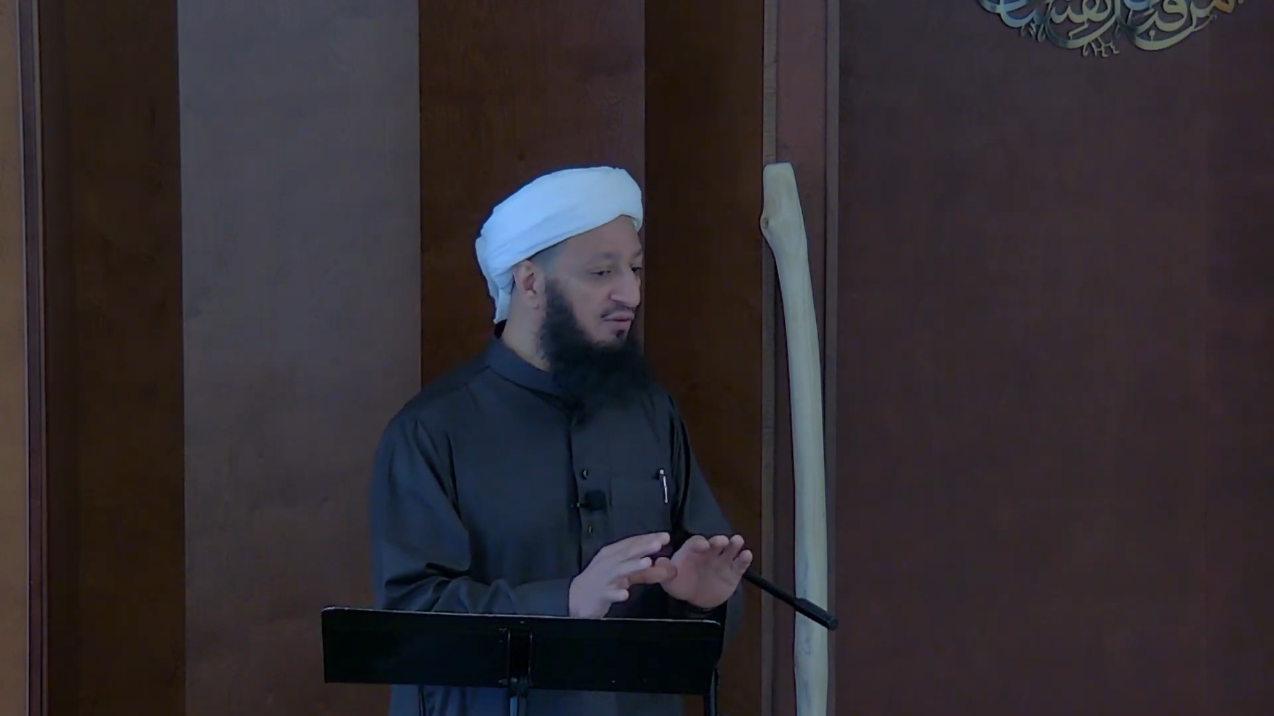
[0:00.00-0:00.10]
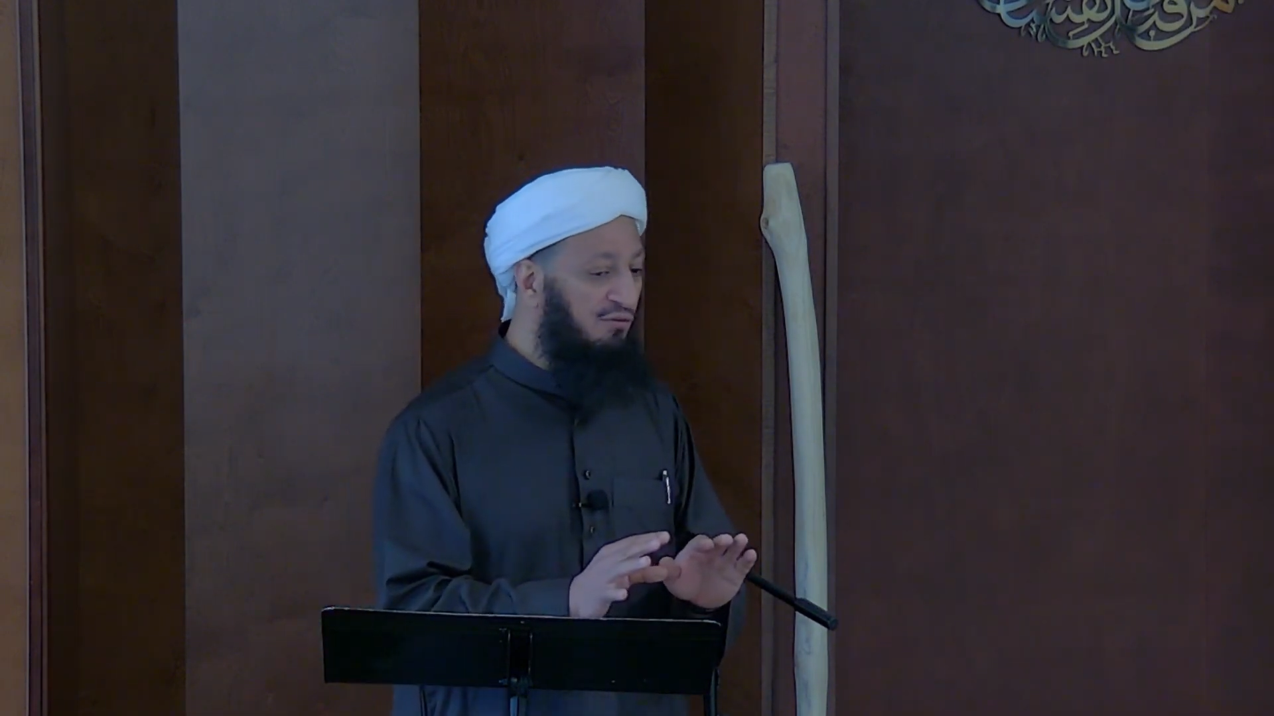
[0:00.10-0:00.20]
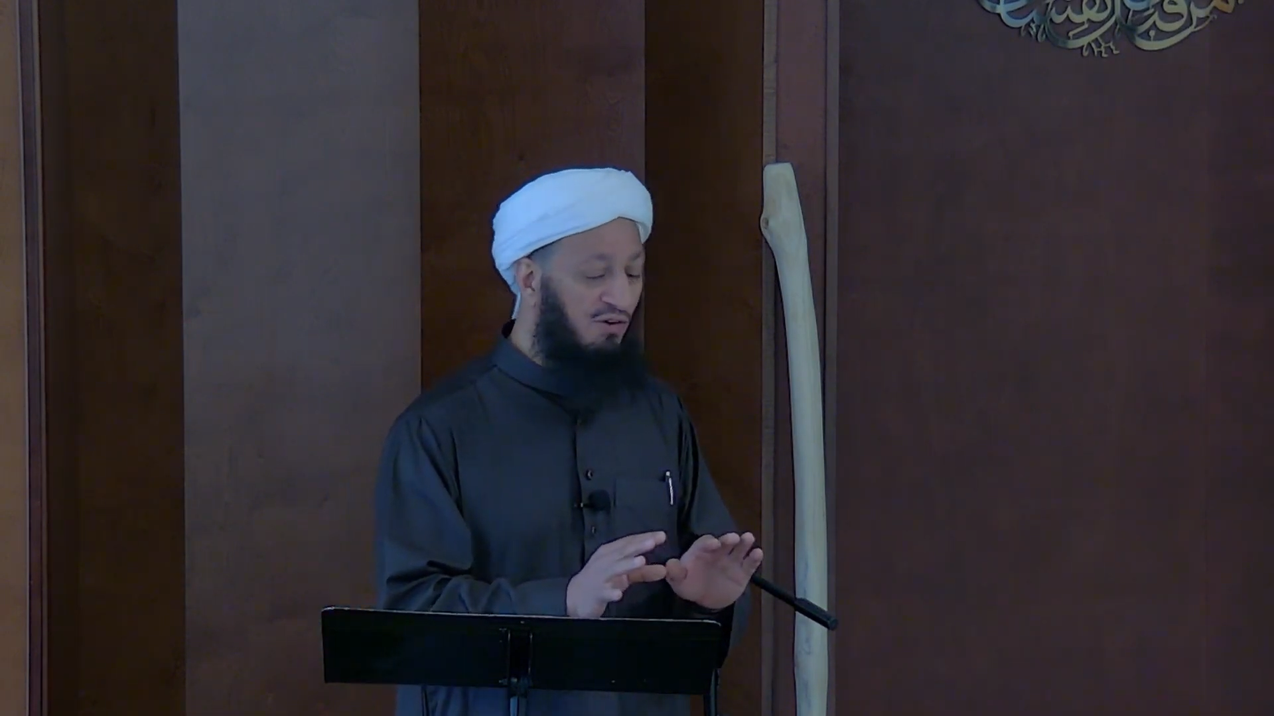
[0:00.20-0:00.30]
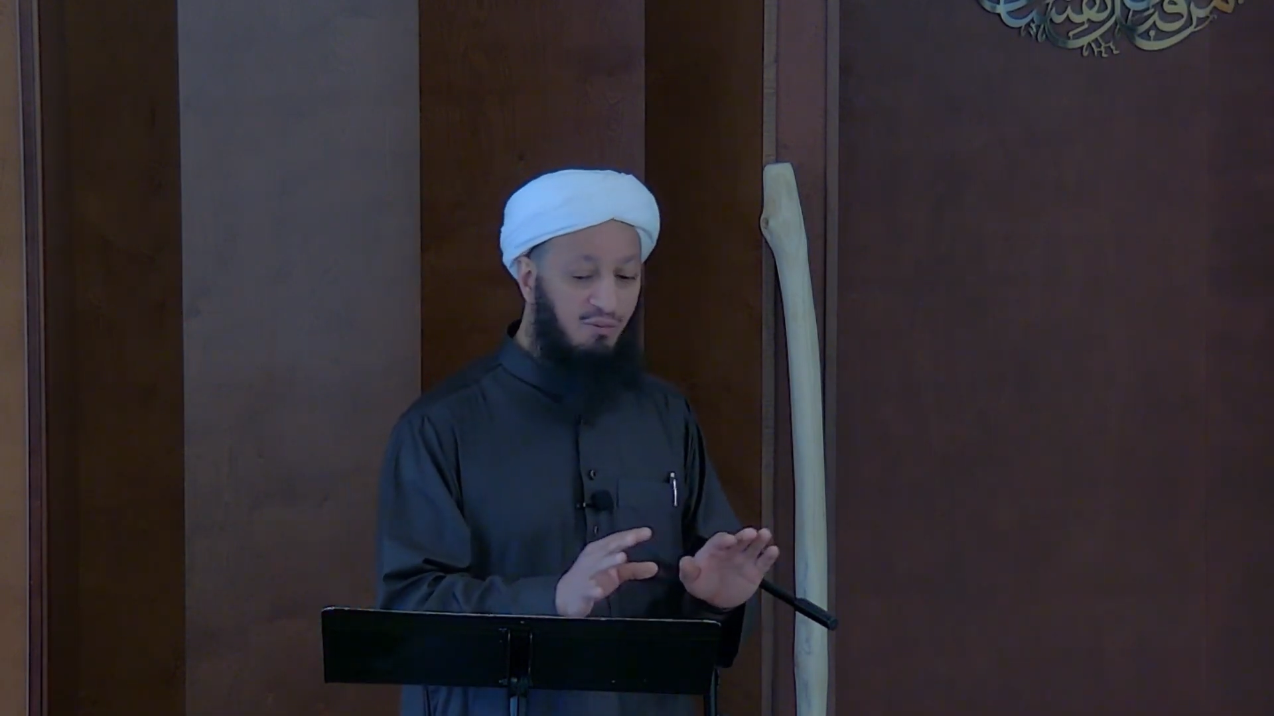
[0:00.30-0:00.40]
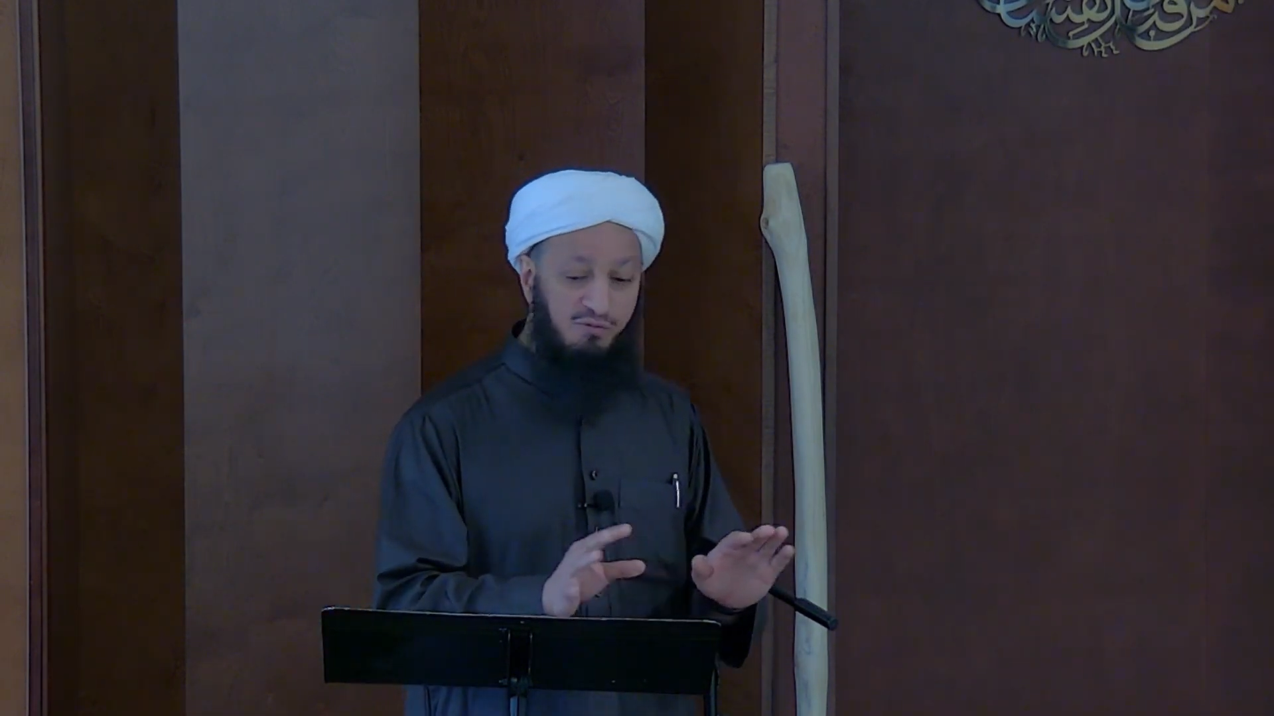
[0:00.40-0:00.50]
her
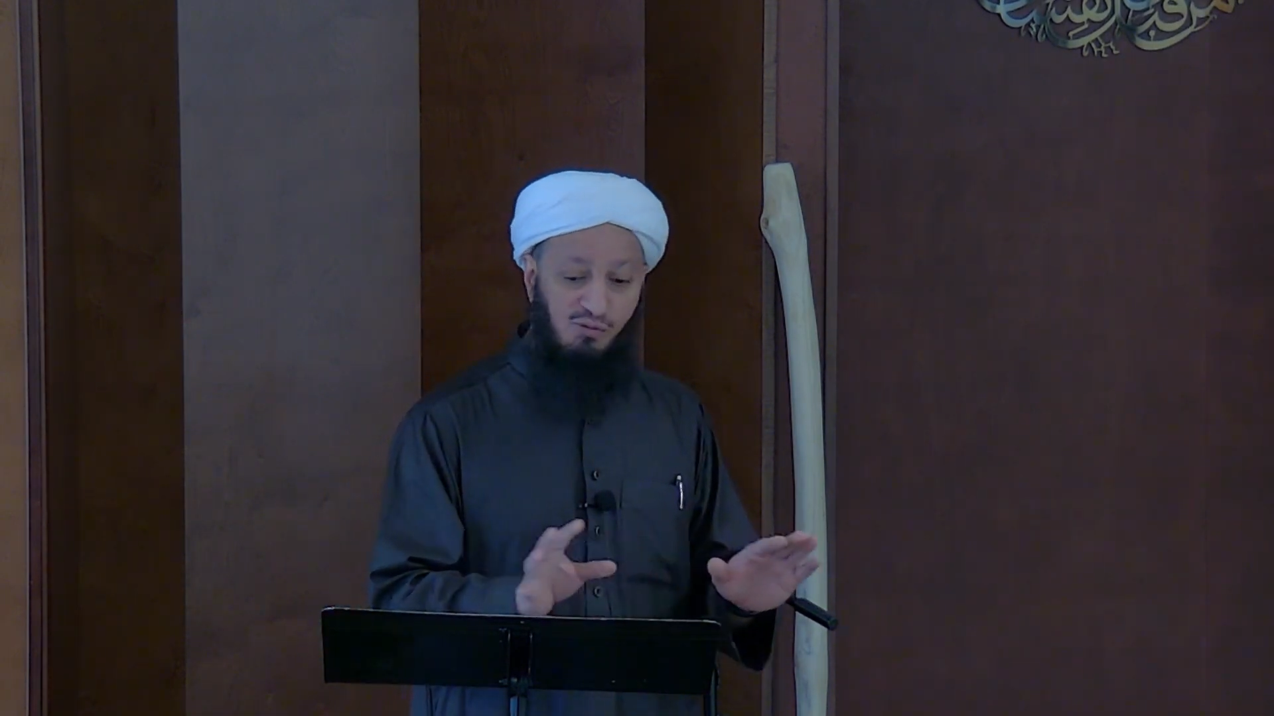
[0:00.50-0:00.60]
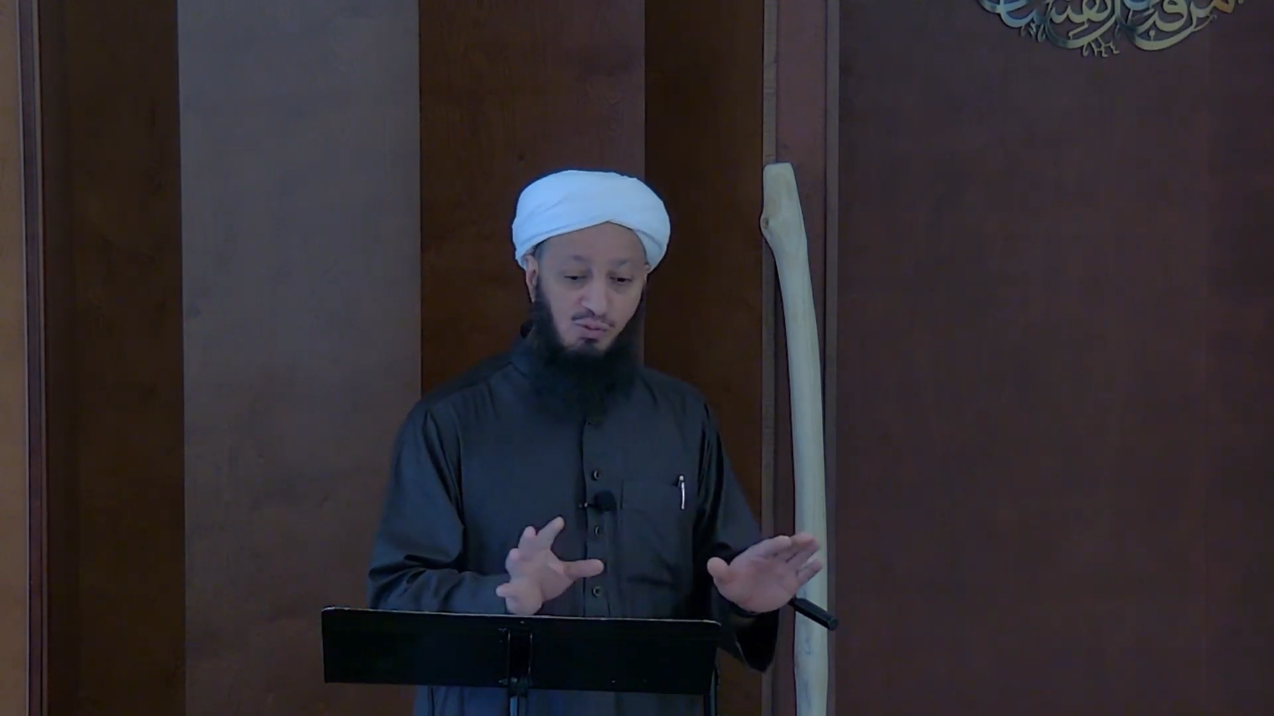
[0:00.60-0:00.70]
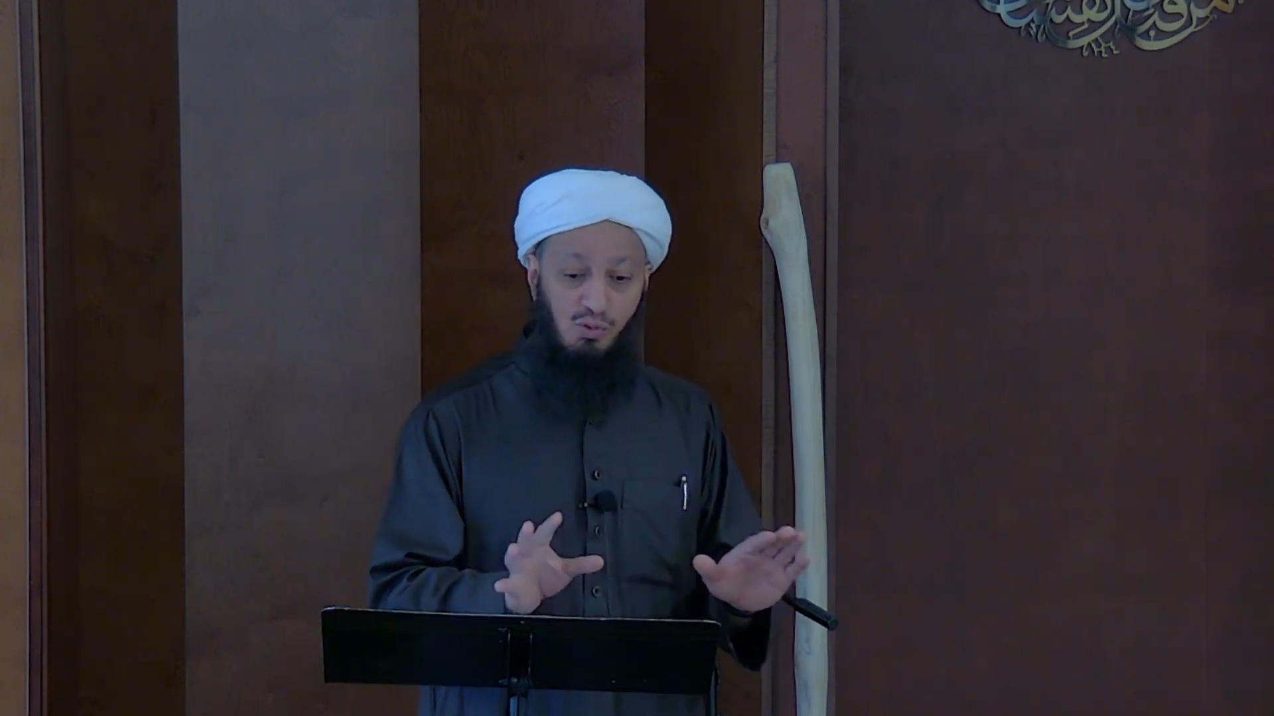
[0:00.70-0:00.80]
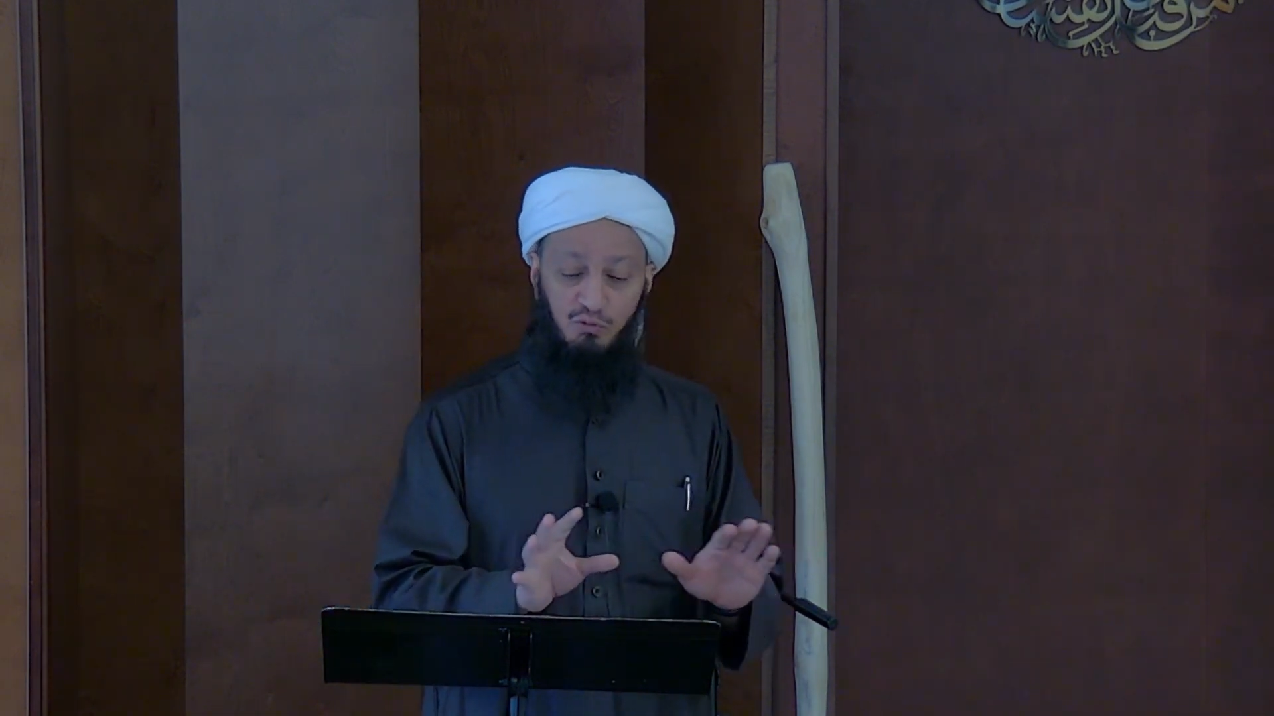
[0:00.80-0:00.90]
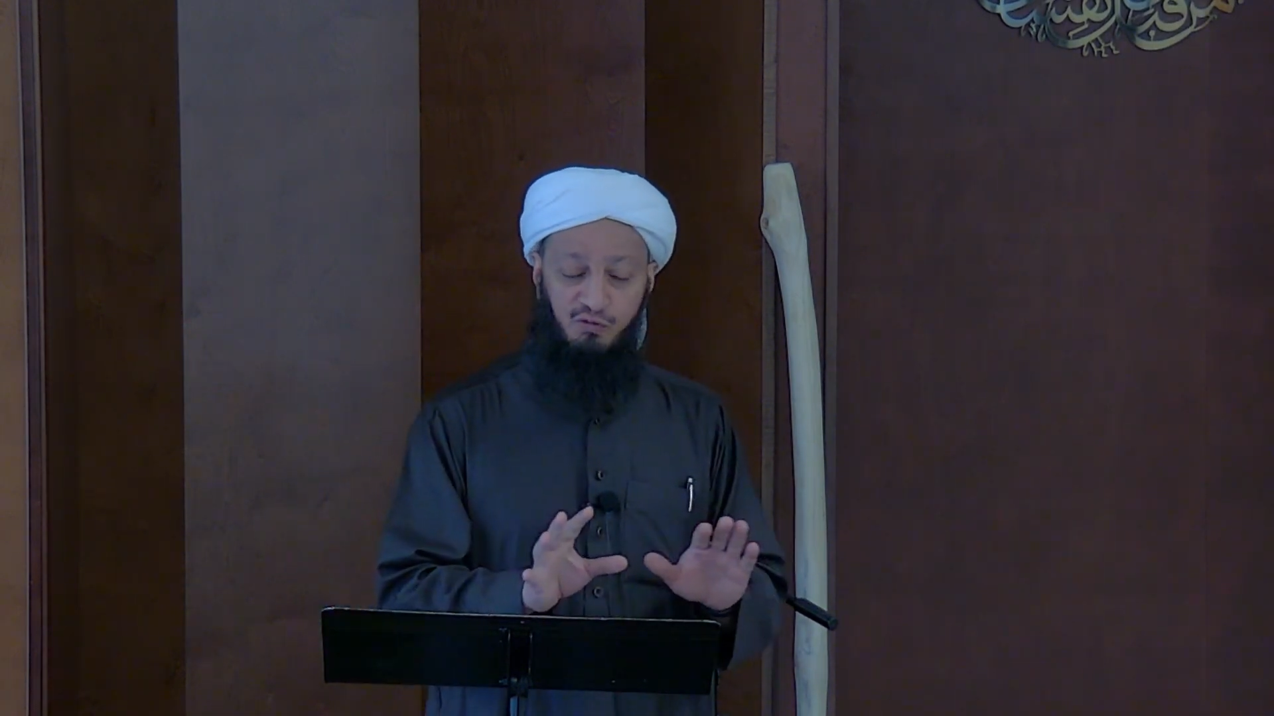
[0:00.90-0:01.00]
from food,